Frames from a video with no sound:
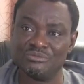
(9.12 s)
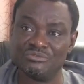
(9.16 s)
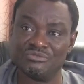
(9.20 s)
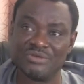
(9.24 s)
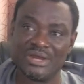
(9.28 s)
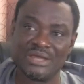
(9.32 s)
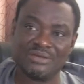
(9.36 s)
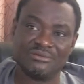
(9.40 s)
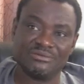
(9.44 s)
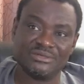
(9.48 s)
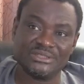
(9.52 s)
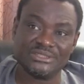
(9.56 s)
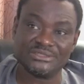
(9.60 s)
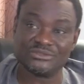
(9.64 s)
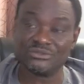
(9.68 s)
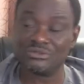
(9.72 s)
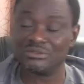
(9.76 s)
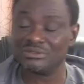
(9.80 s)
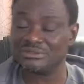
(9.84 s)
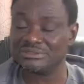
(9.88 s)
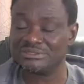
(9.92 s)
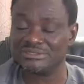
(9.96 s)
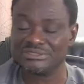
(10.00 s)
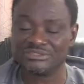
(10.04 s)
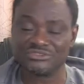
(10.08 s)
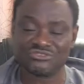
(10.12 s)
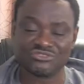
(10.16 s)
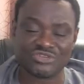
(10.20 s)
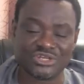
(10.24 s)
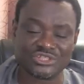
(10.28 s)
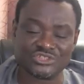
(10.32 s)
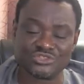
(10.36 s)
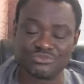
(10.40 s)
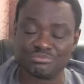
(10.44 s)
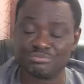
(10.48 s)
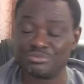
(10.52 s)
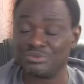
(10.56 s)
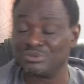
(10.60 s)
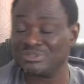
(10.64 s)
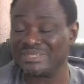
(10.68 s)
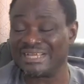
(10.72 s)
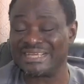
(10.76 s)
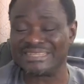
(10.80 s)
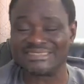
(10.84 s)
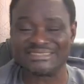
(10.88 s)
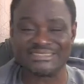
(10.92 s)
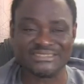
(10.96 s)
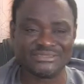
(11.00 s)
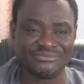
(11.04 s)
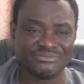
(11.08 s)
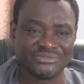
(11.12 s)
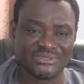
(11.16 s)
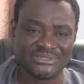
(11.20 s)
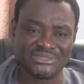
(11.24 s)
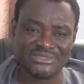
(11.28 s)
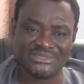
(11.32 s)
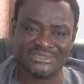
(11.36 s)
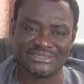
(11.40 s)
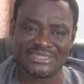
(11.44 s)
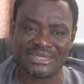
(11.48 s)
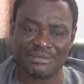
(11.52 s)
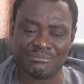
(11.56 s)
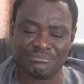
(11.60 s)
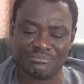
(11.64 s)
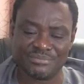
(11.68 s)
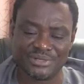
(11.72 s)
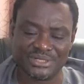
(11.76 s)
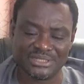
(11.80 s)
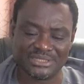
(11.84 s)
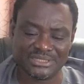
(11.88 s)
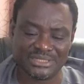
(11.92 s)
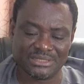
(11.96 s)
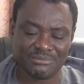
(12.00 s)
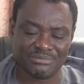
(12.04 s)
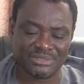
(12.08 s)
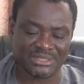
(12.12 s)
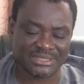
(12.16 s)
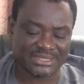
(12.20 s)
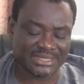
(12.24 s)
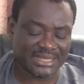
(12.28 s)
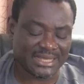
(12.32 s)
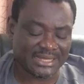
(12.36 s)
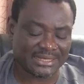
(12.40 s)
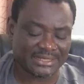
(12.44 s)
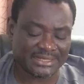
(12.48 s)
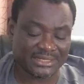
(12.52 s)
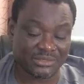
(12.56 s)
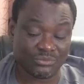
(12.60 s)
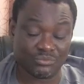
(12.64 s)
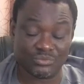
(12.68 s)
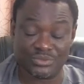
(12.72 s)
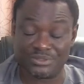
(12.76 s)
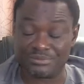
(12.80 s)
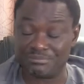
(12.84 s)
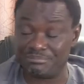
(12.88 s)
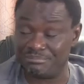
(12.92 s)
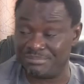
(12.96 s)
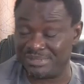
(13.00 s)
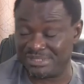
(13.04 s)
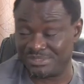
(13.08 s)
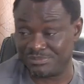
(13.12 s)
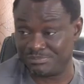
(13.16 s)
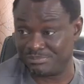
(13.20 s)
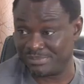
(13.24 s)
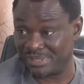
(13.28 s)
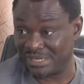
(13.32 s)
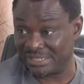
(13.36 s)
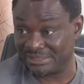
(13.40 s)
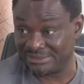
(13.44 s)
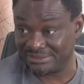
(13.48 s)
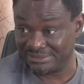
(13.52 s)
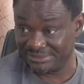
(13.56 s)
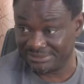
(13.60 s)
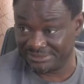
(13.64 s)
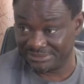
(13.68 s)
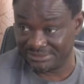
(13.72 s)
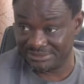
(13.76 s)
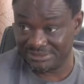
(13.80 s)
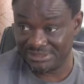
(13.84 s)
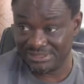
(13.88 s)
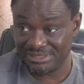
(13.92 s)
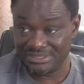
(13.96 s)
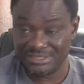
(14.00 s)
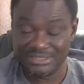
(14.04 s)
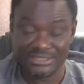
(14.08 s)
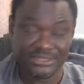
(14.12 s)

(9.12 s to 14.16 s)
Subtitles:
regulate all these transport activities and bring them in tandem with best practice